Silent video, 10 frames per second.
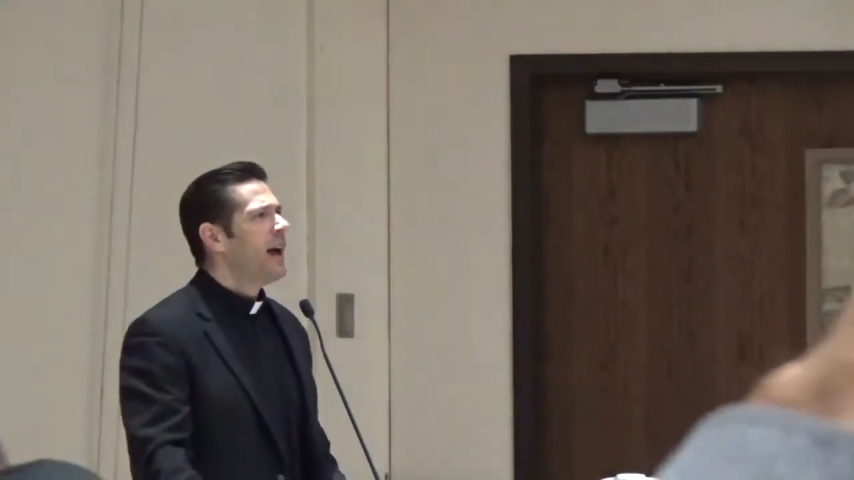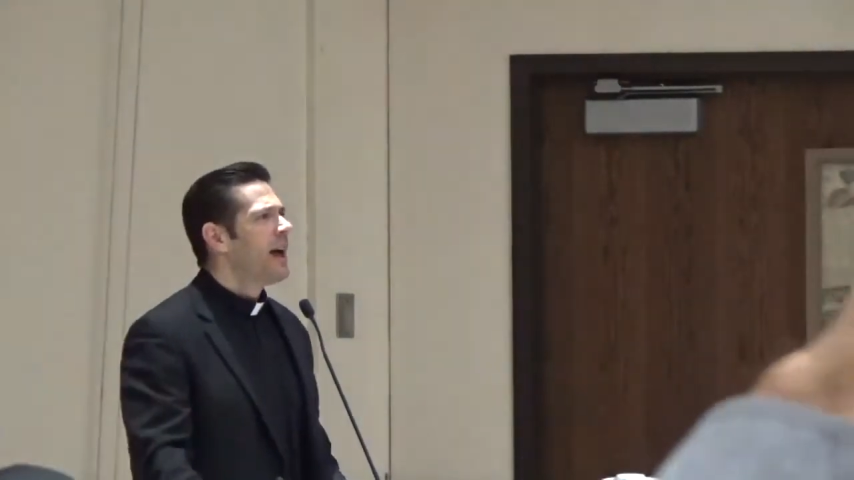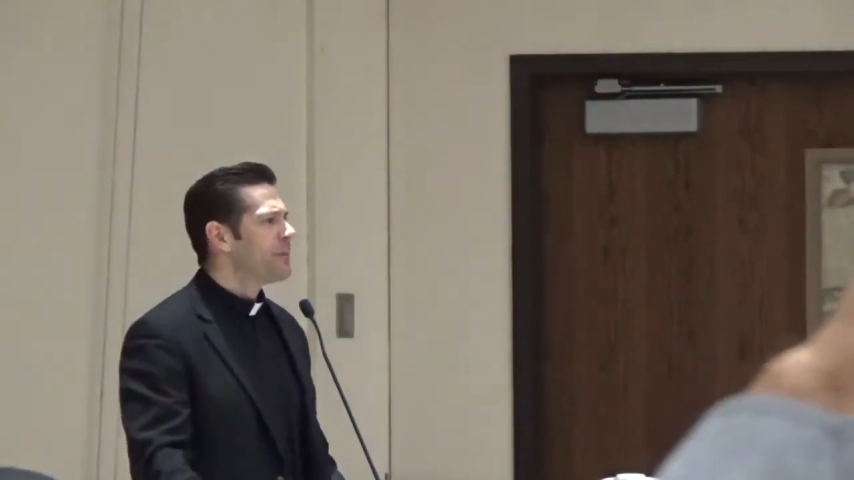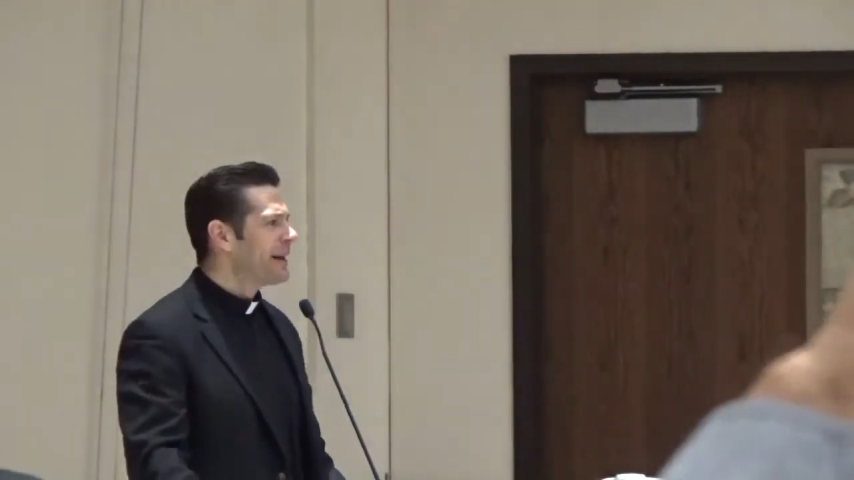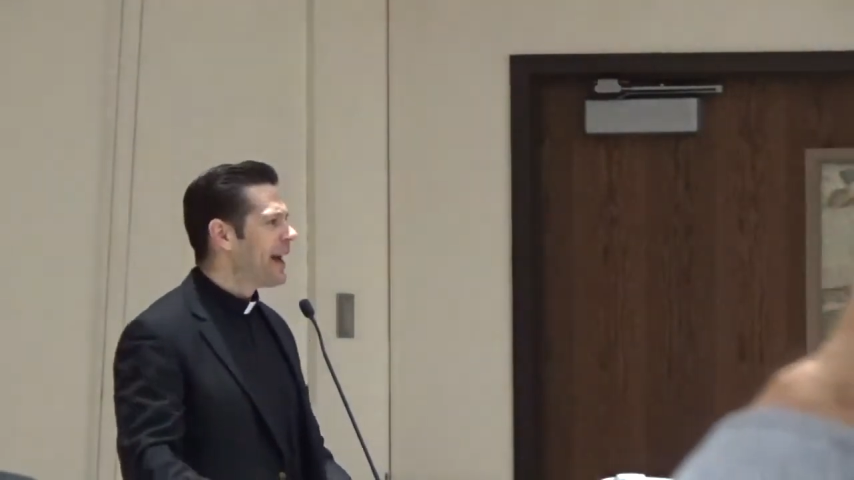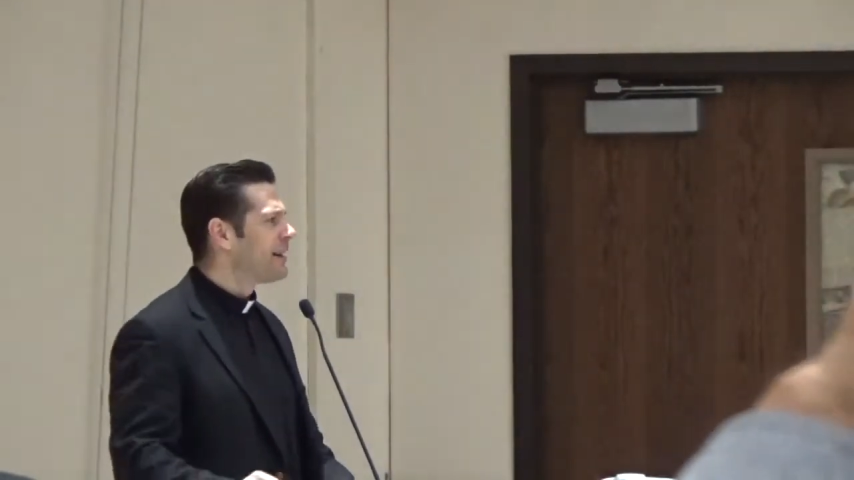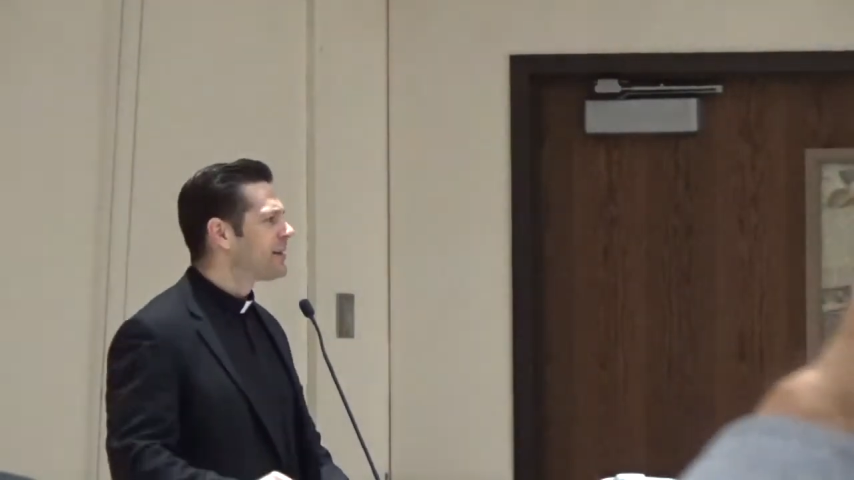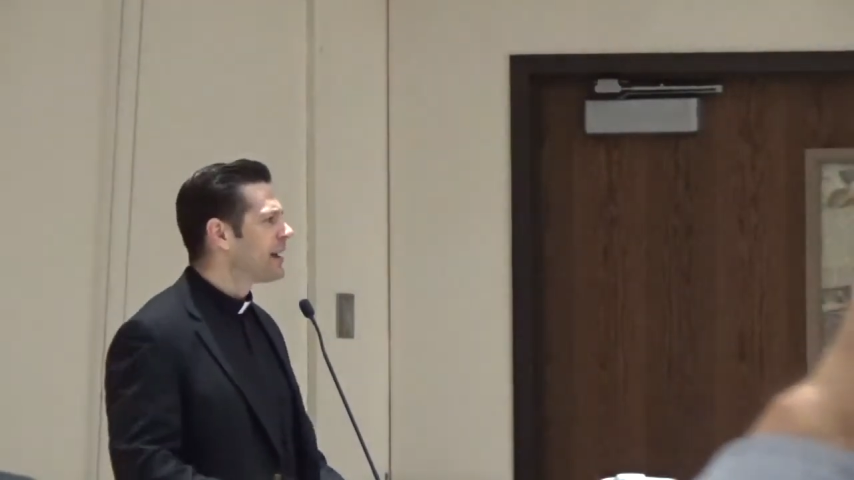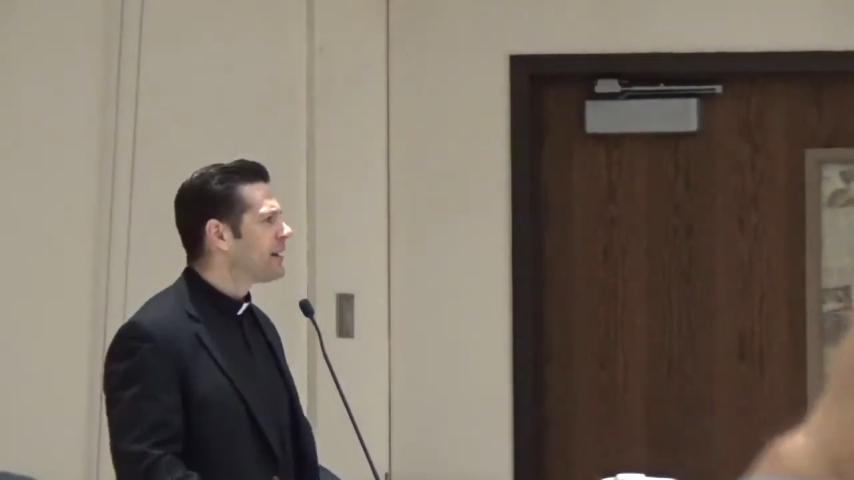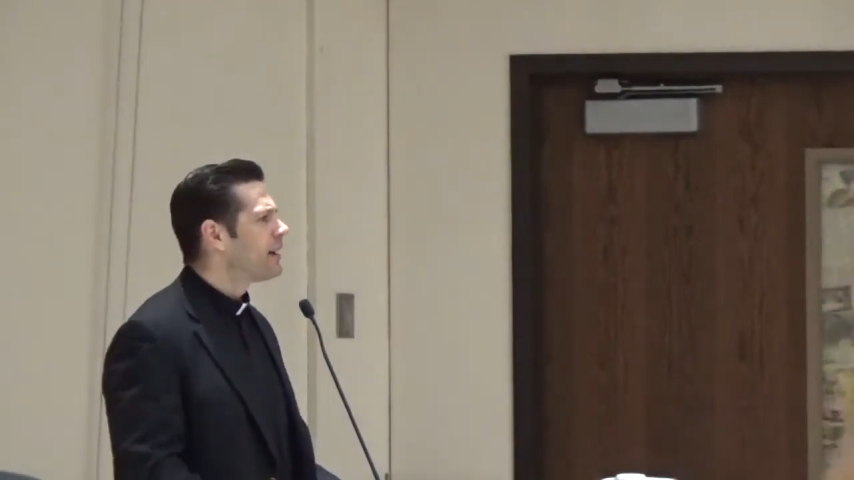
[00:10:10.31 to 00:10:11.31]
And my dad's
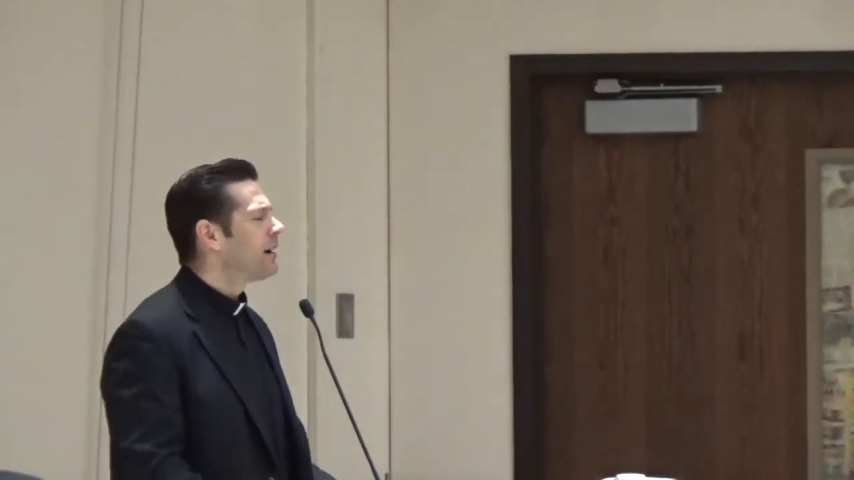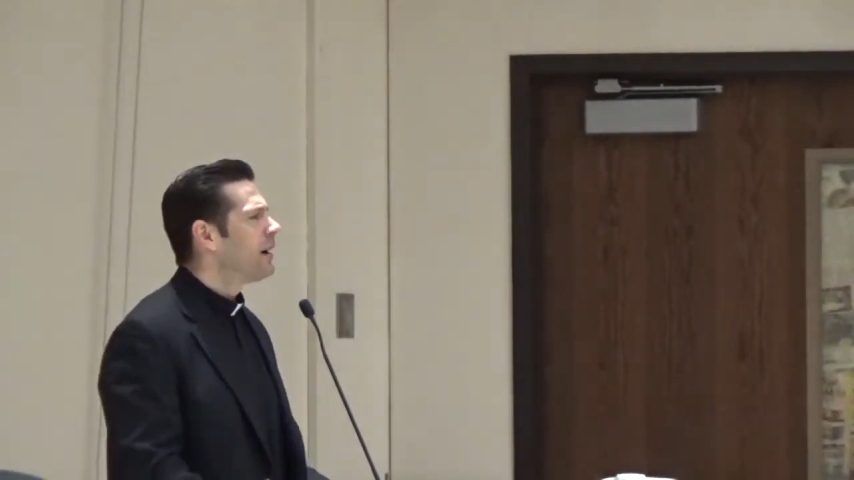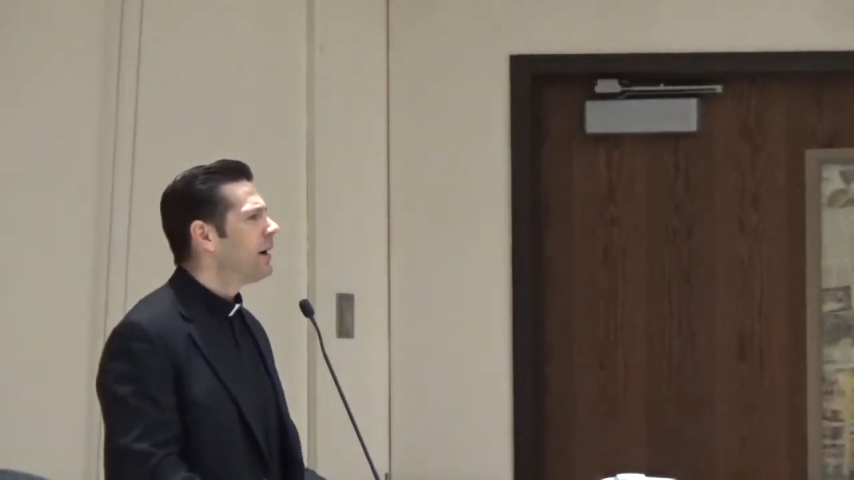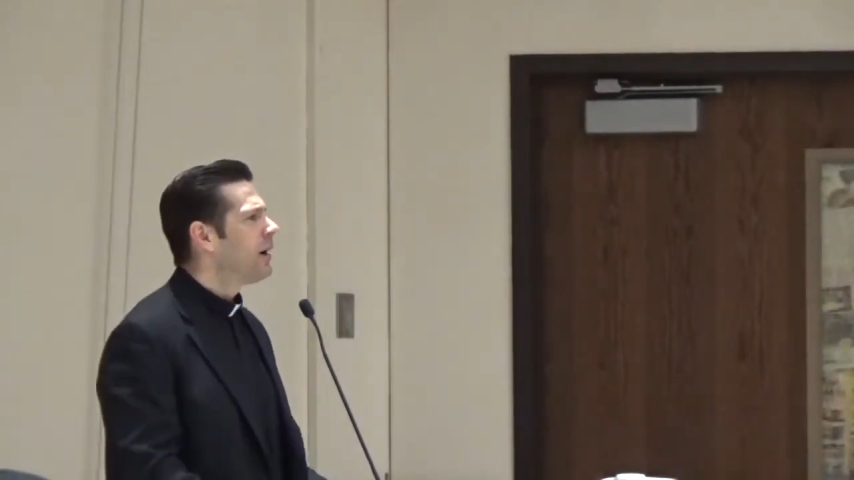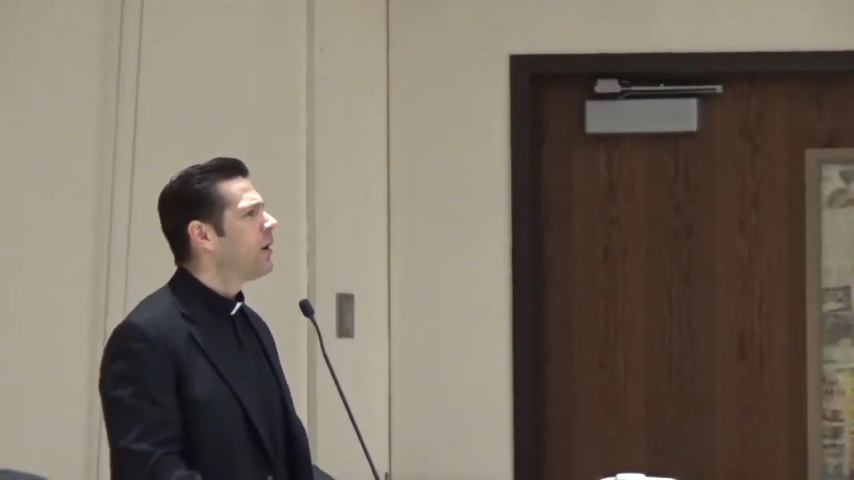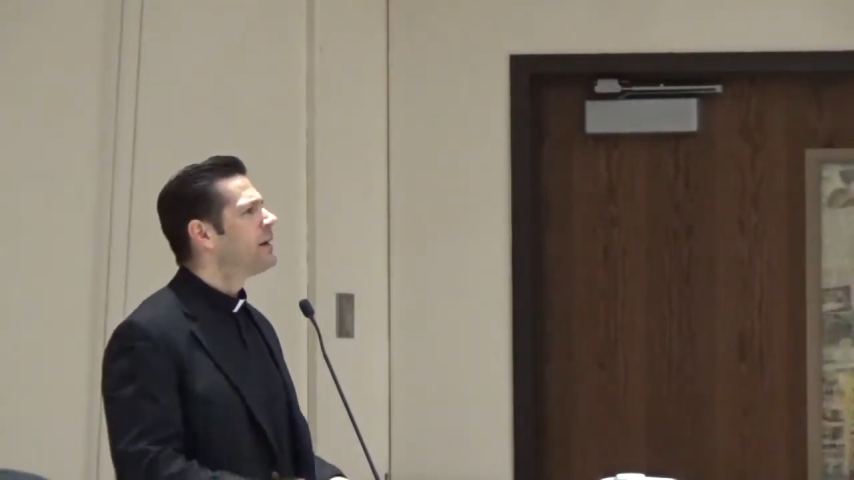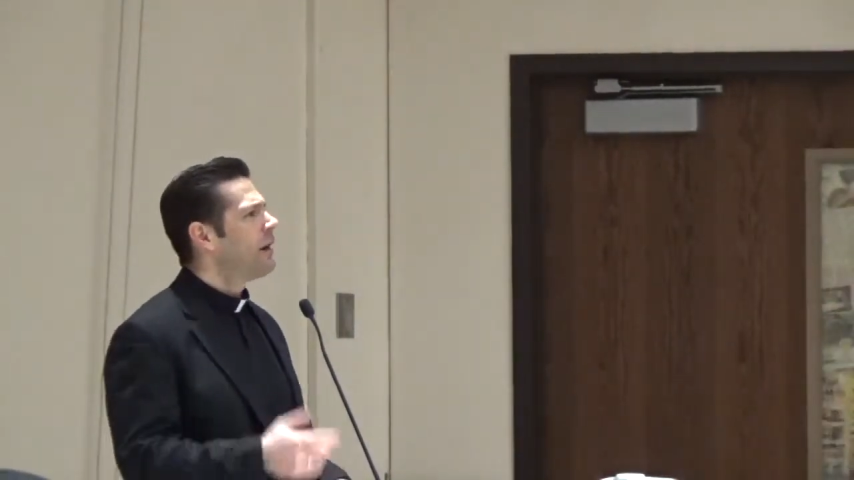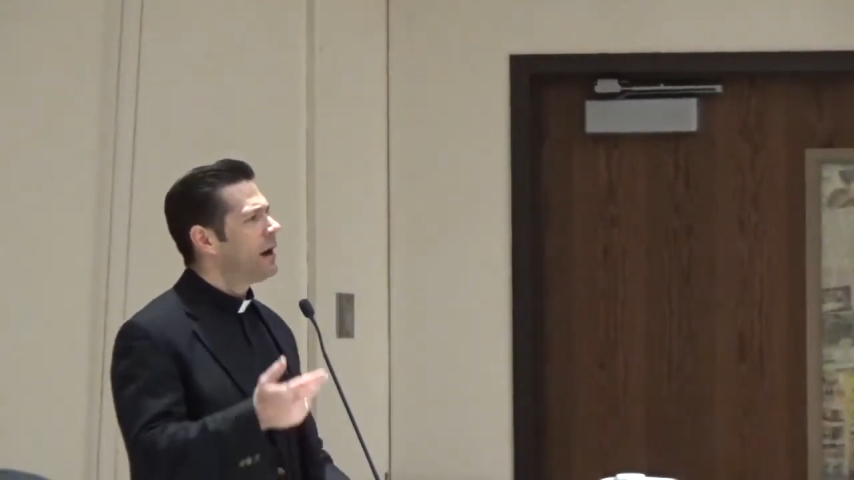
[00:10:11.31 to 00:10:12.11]
like, oh,